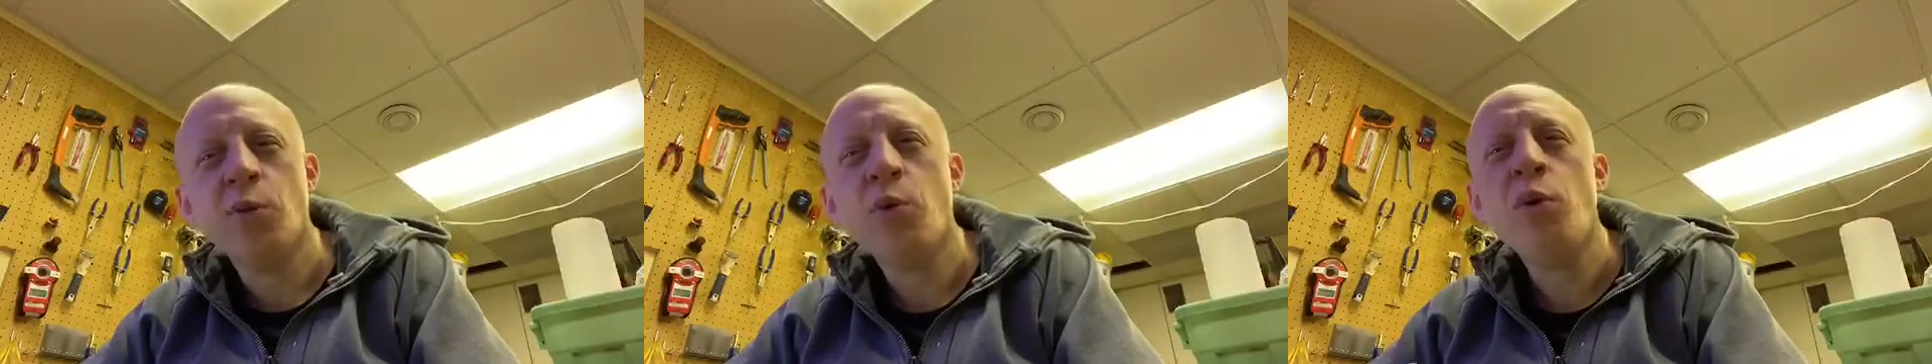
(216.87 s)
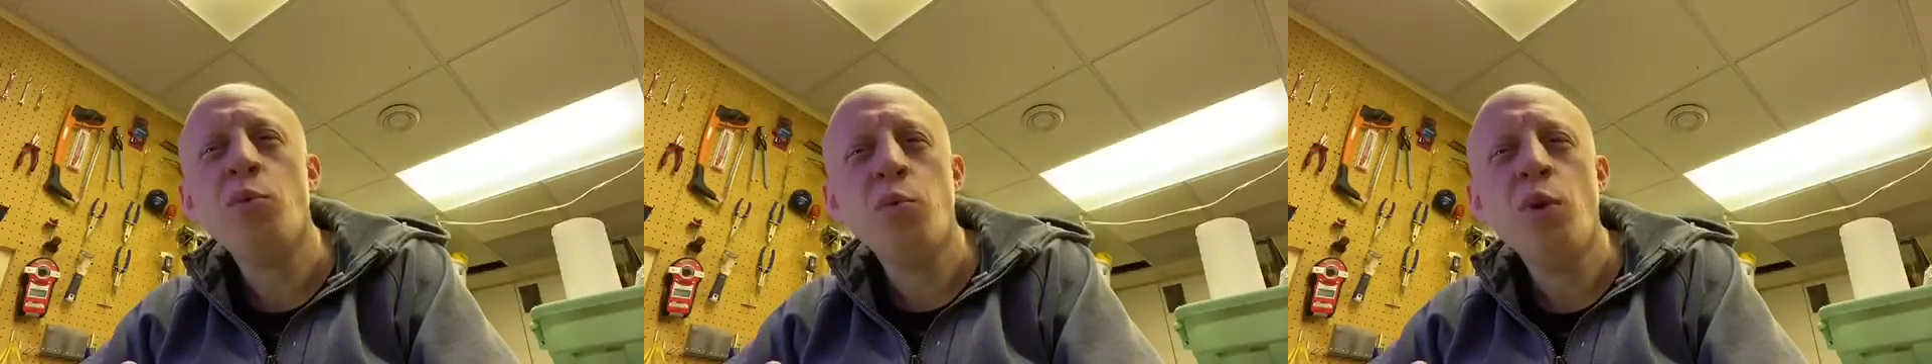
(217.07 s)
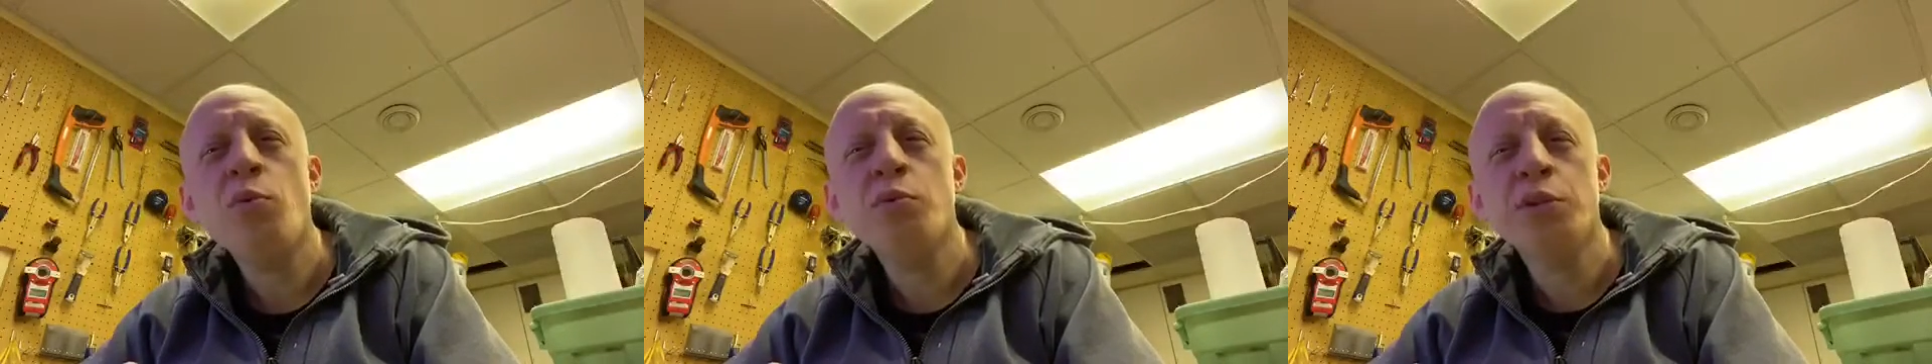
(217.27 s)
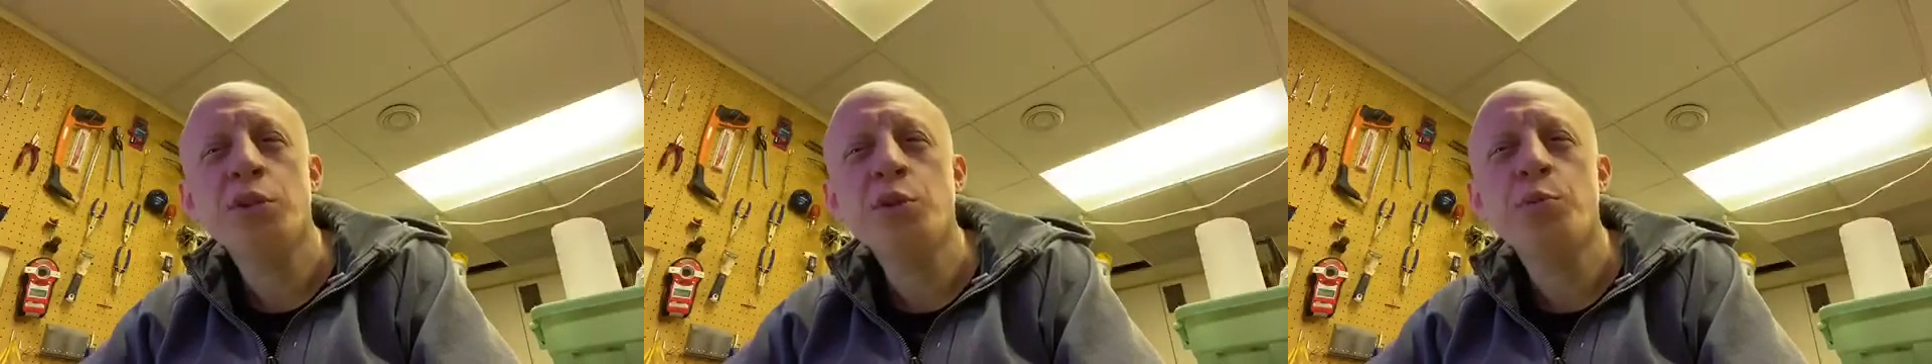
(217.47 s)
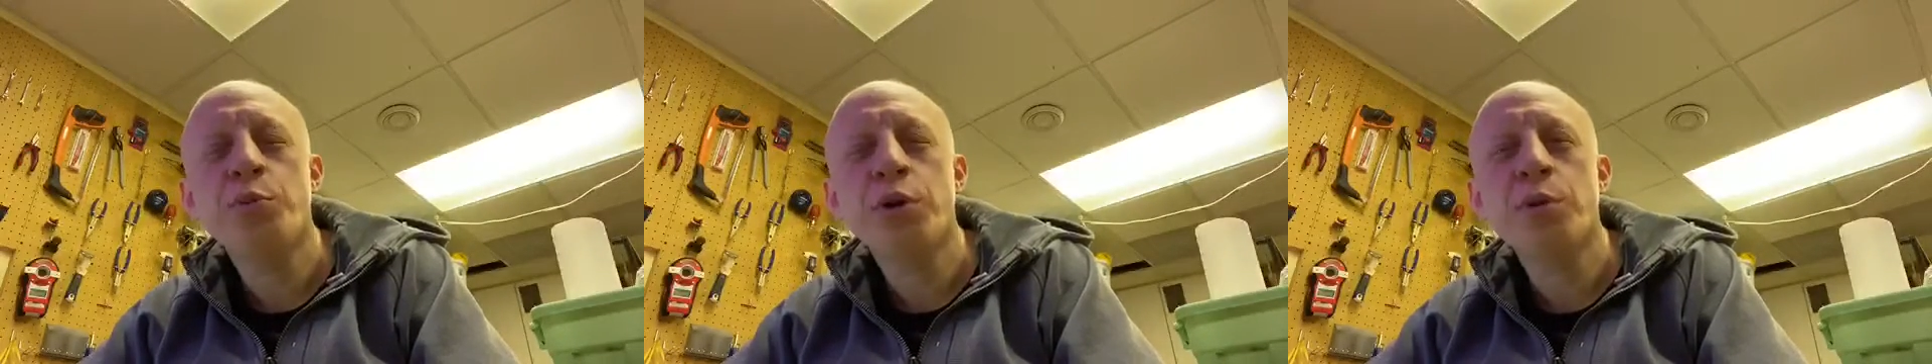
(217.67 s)
what would
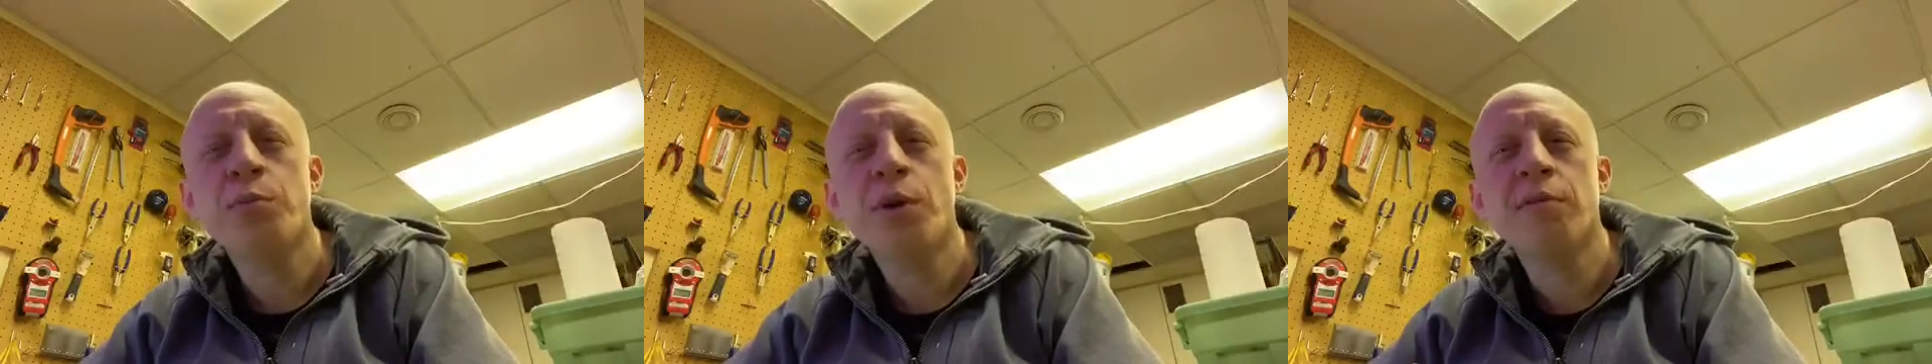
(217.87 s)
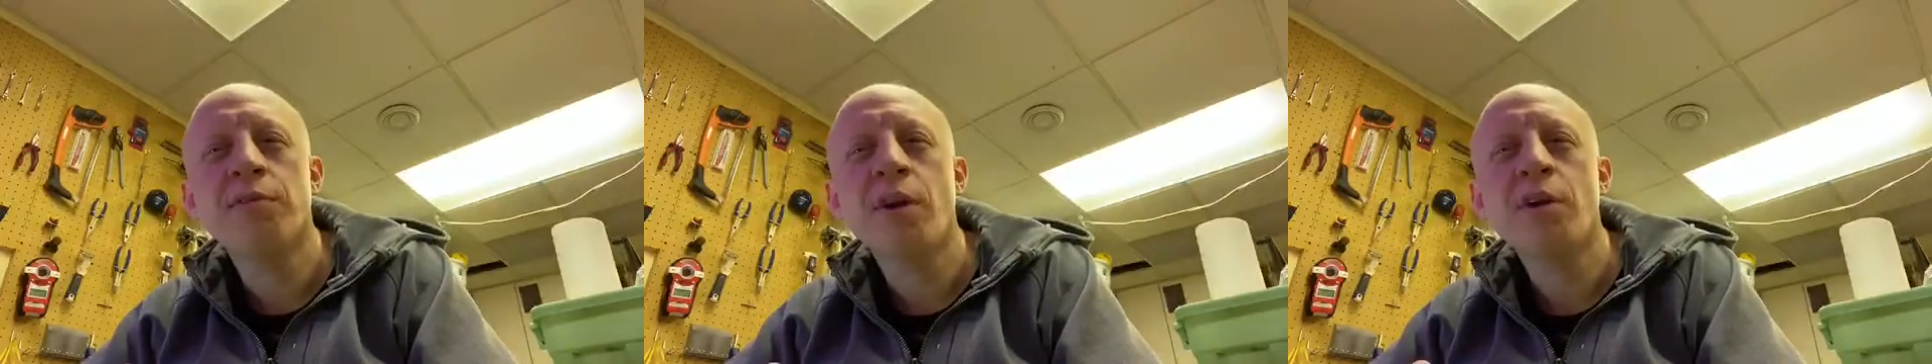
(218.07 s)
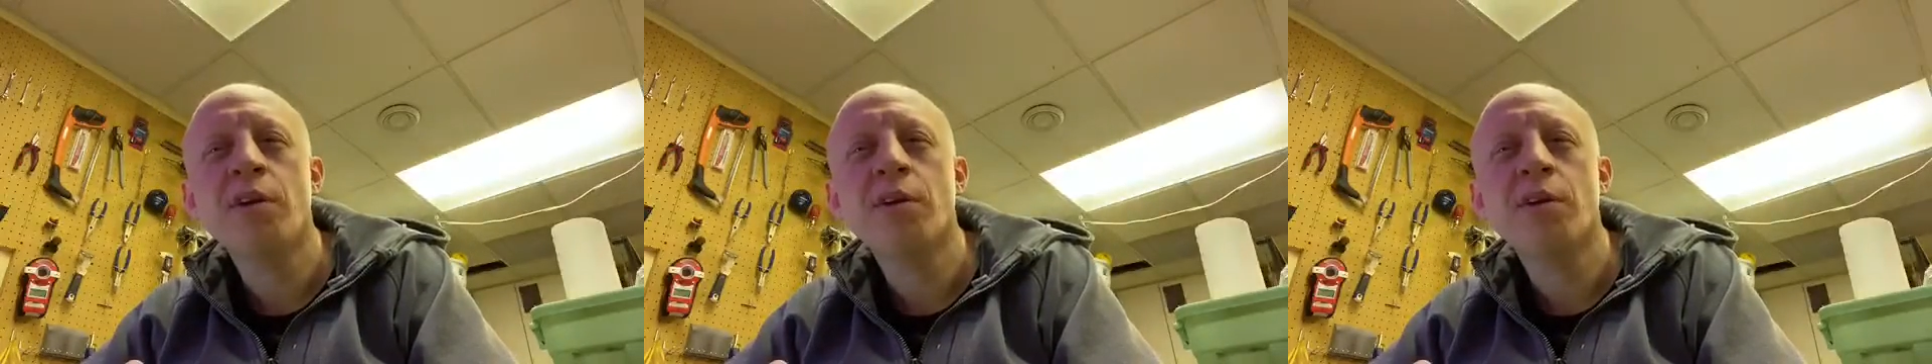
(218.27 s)
you put above